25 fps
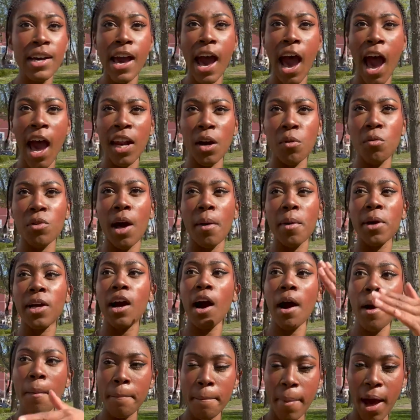And then when I
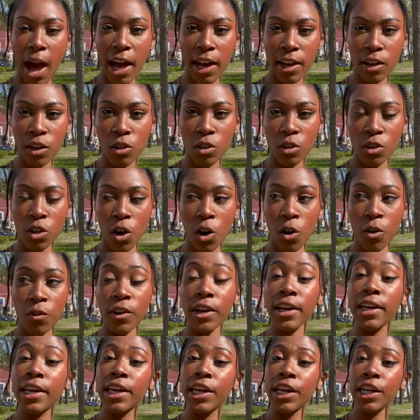come back to over
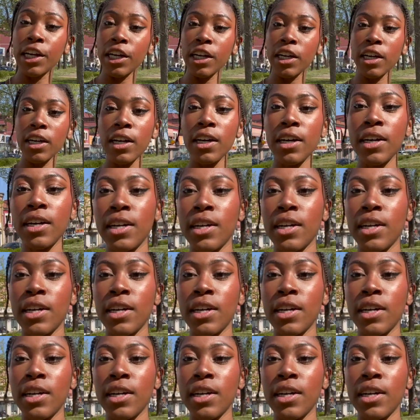here,